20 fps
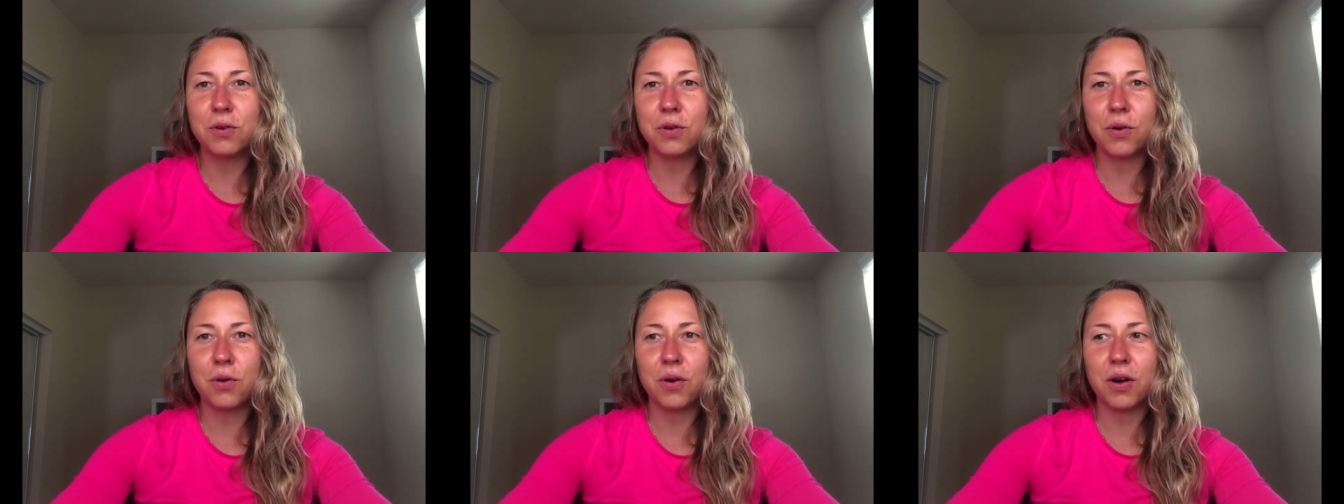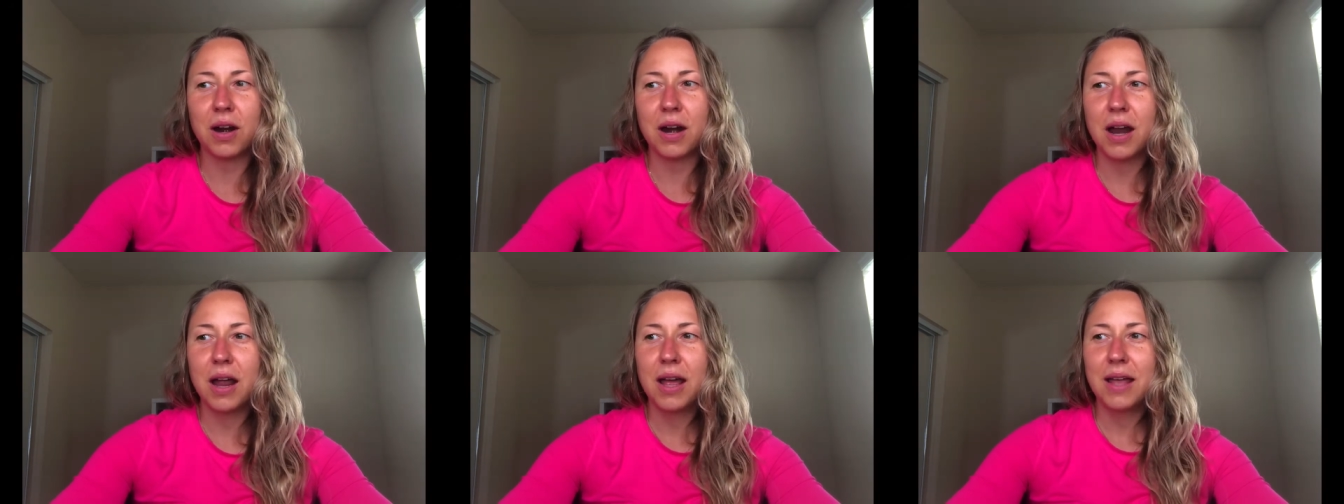
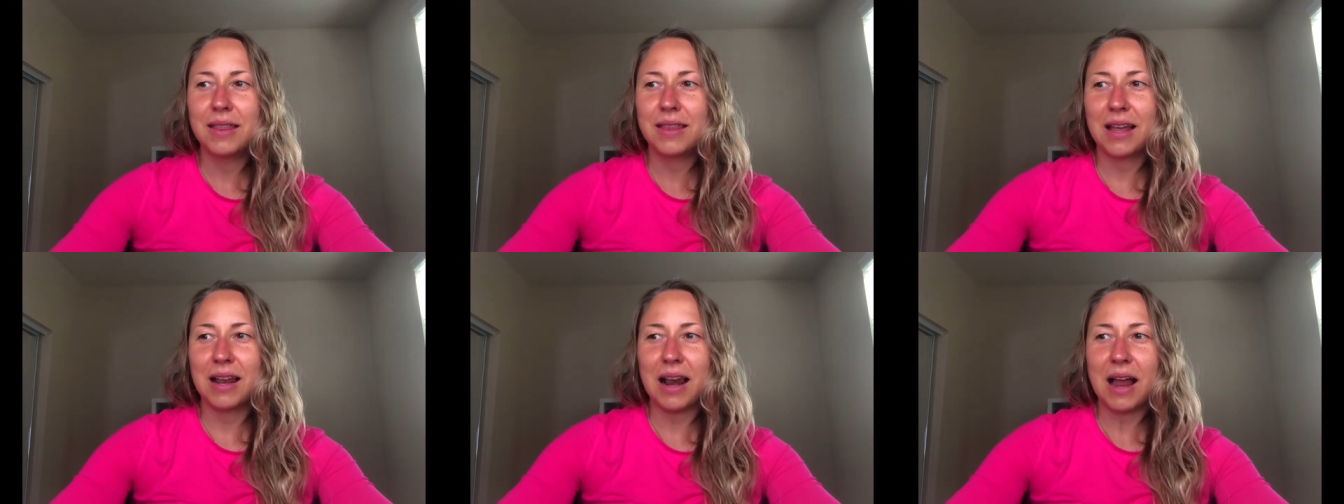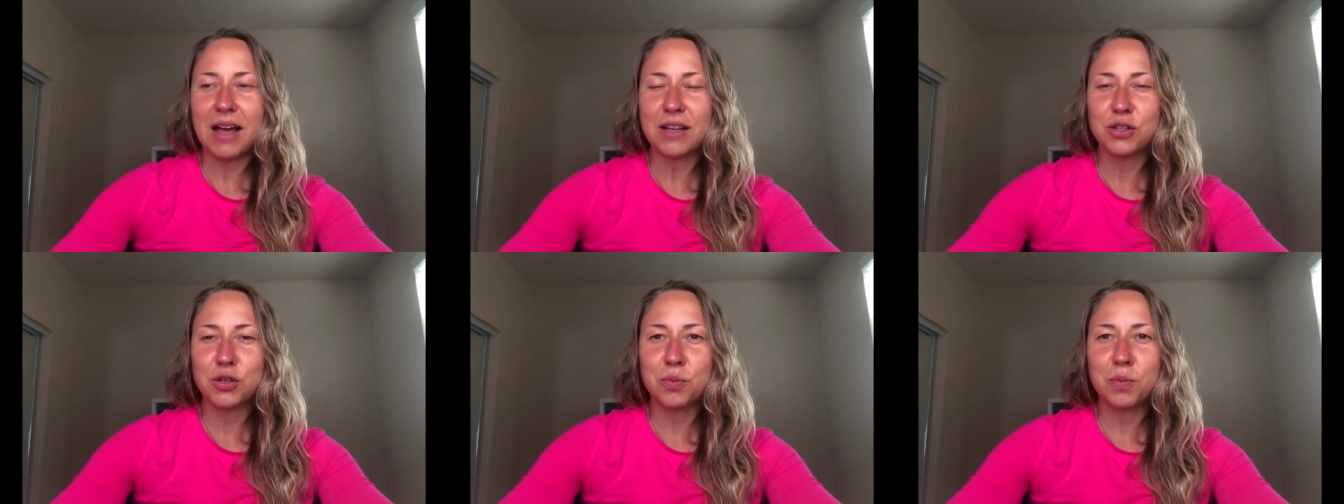or they
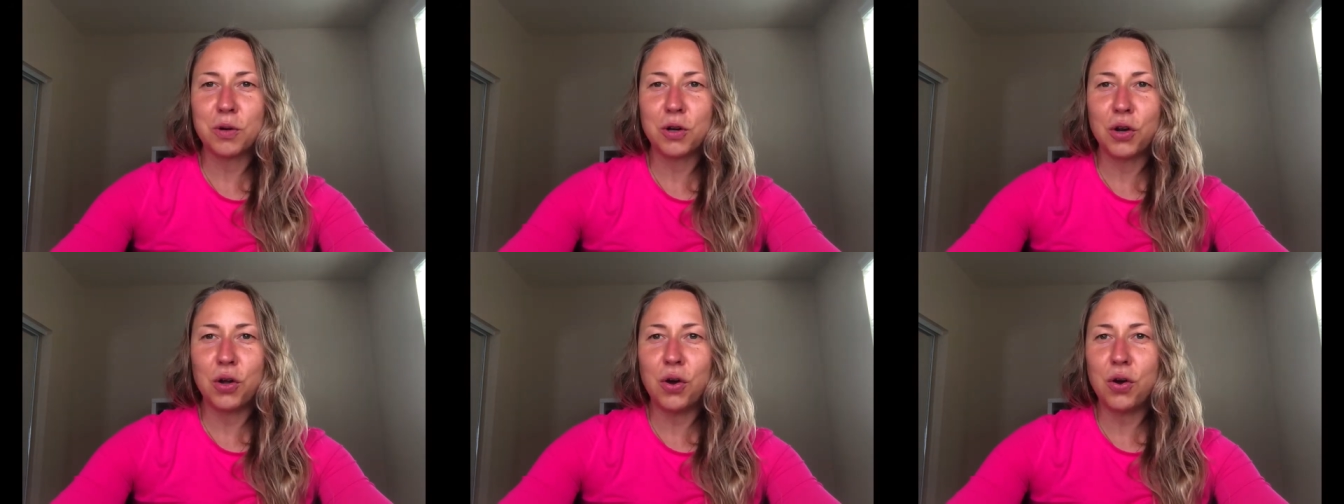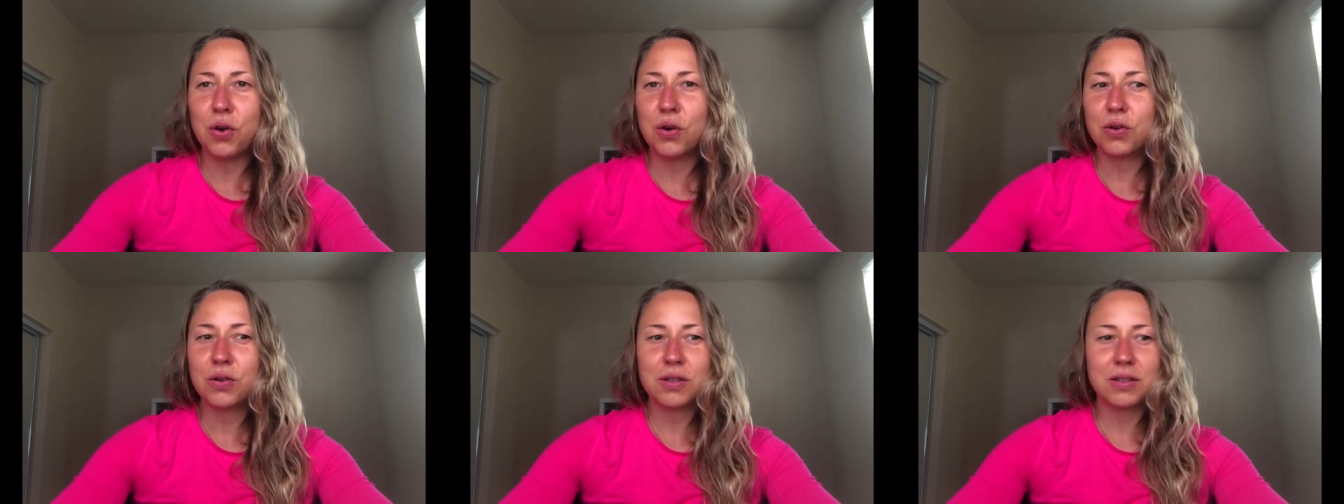last super
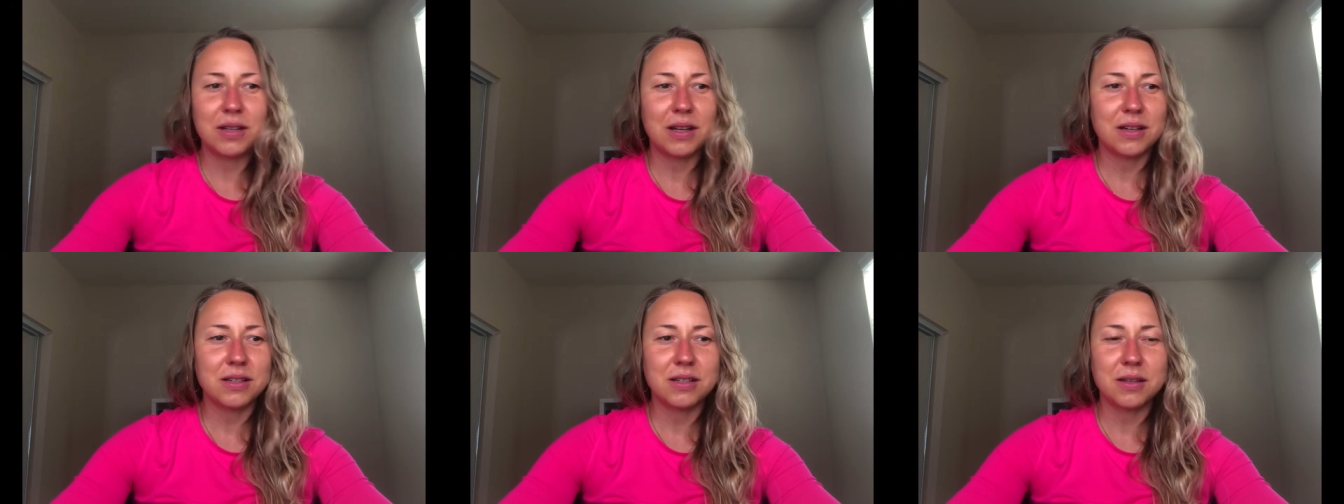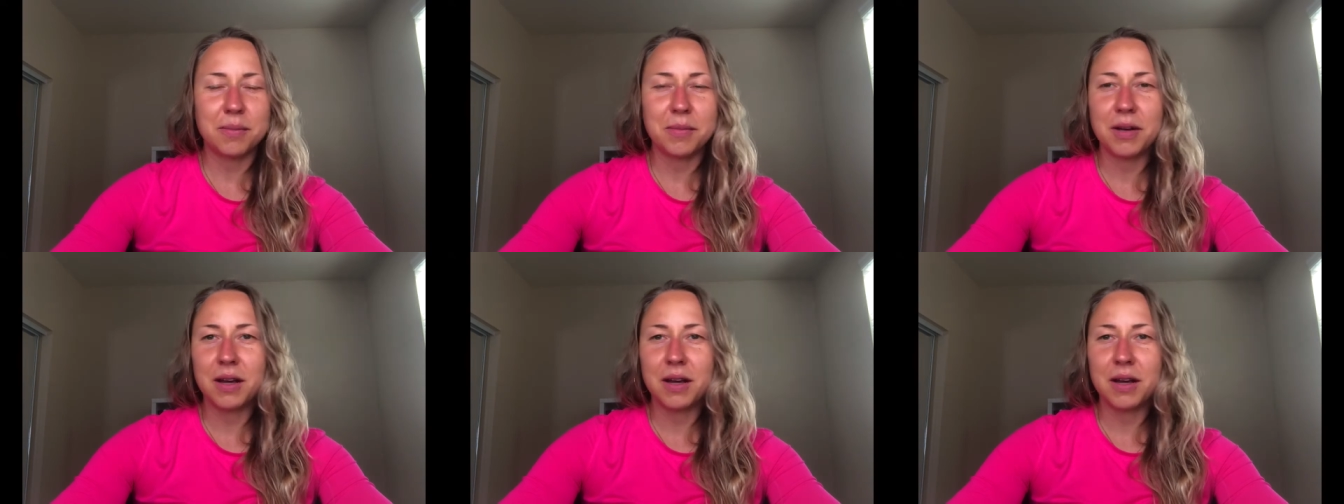long, or there's some